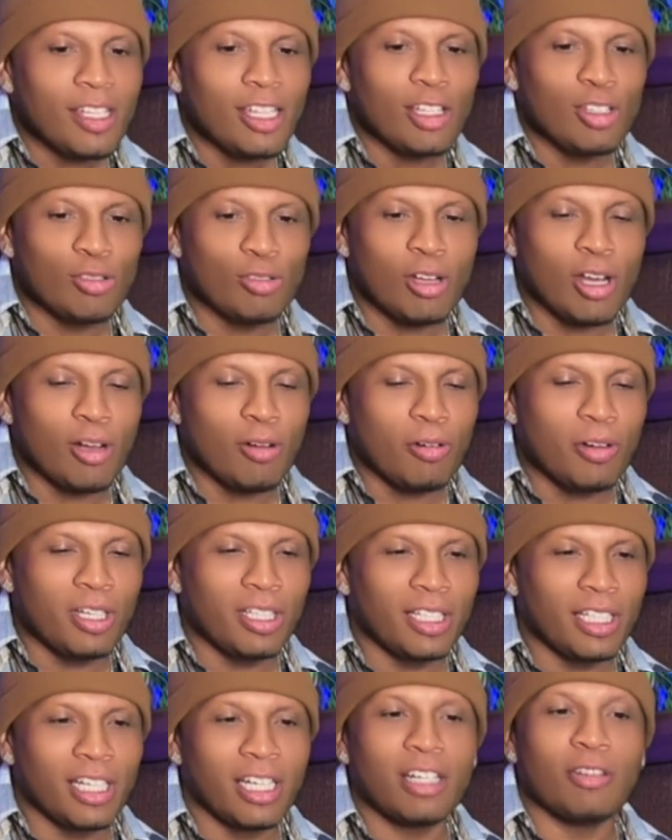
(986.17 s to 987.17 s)
So I go
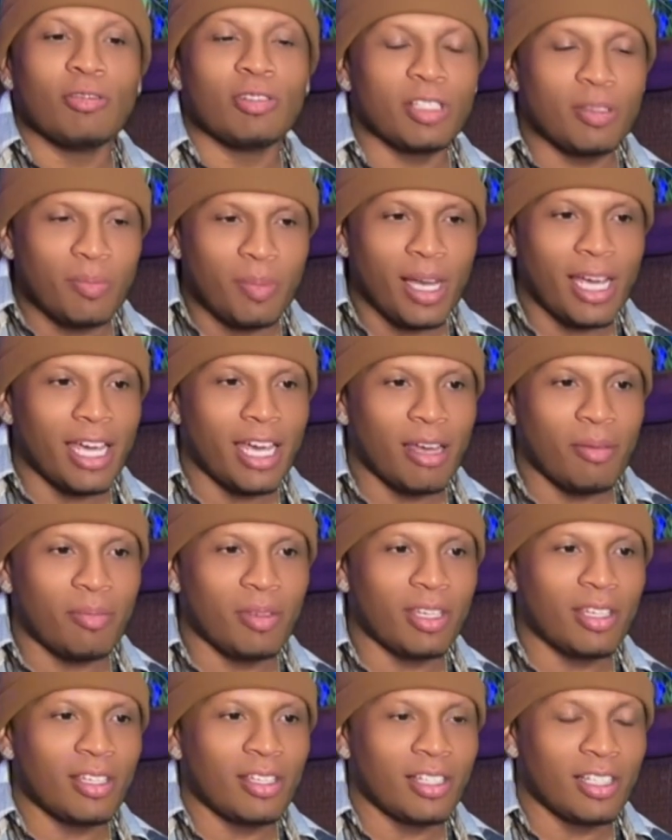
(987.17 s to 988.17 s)
in there. It was in
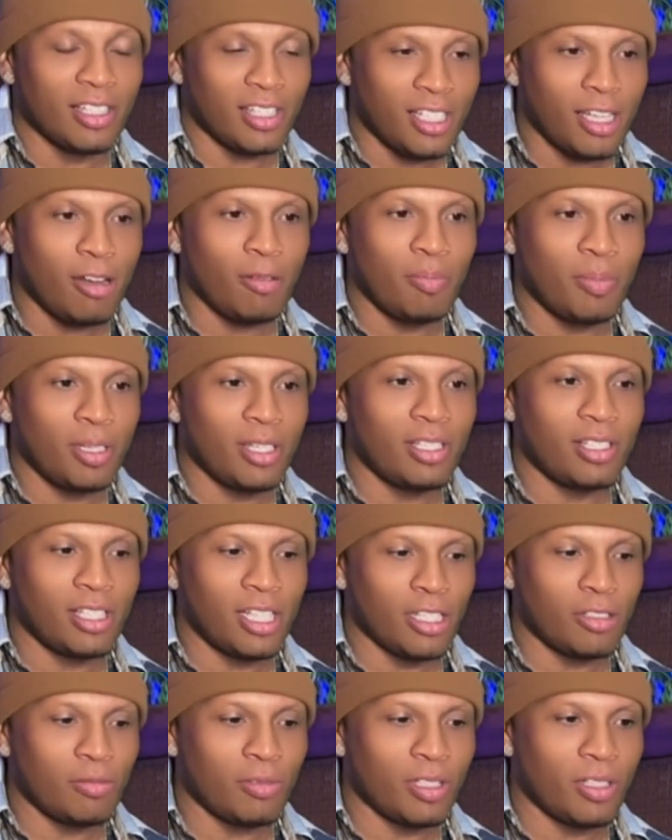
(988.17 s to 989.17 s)
Miami, in South Beach.
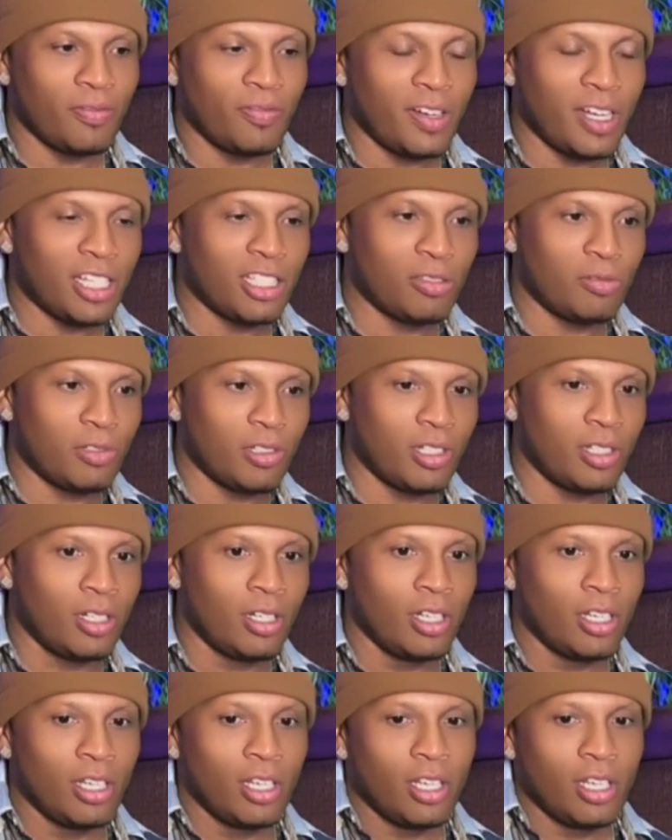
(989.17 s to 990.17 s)
That's where the fights were.
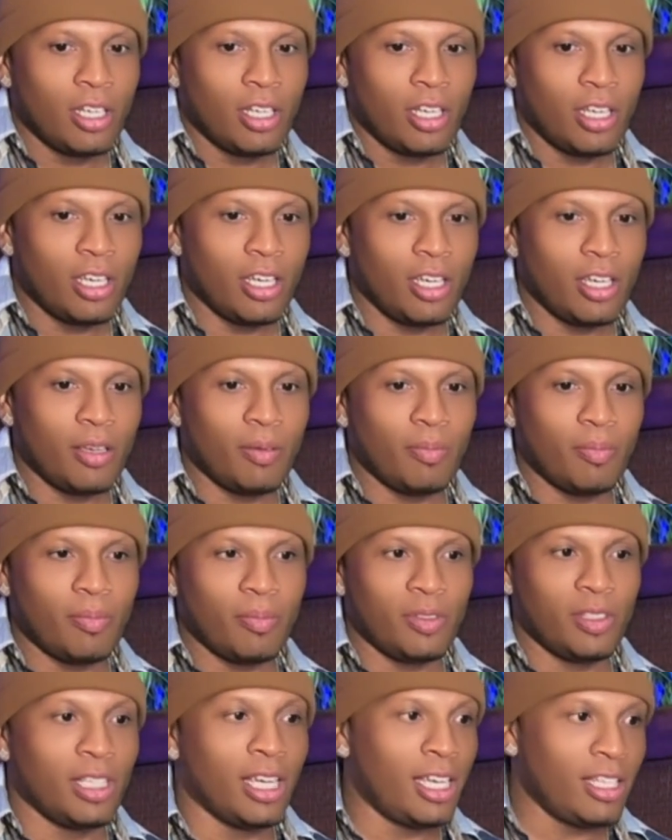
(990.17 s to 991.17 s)
And
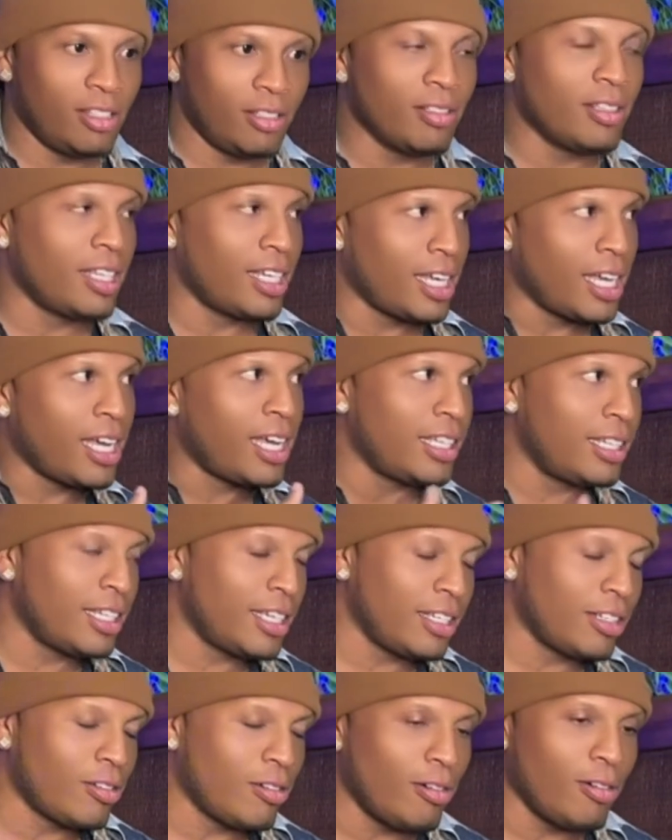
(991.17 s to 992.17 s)
Jason, the guy
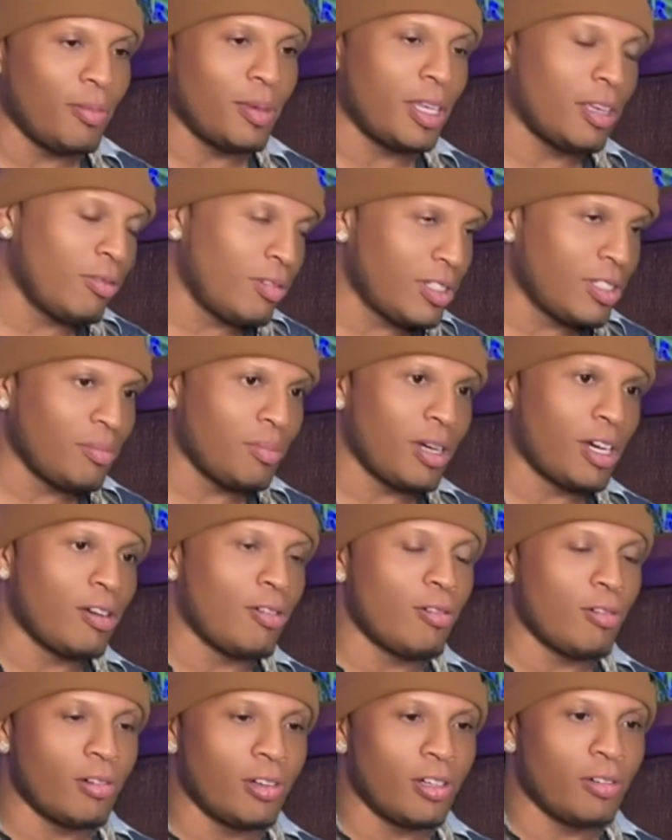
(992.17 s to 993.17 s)
that called me, he was in my
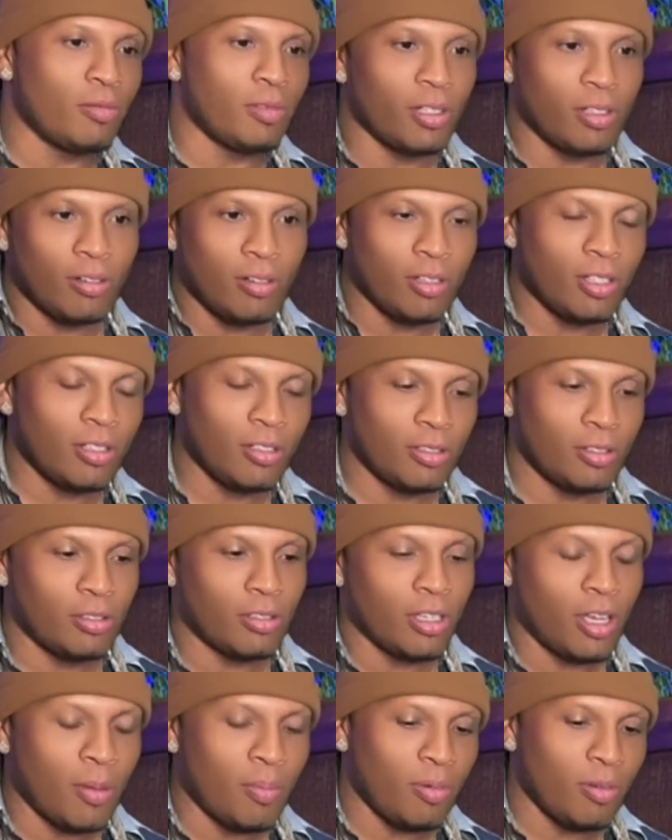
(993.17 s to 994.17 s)
corner with a
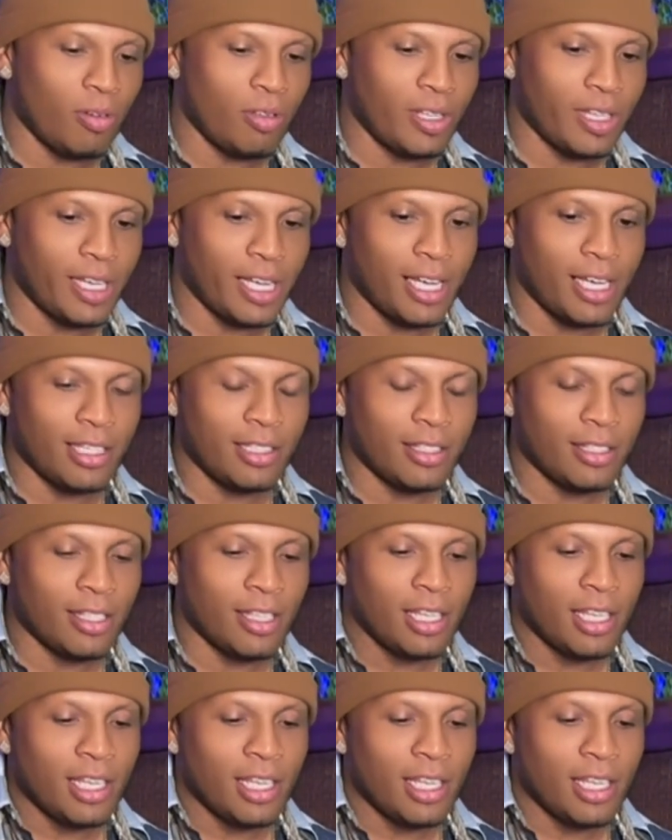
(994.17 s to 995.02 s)
couple other guys.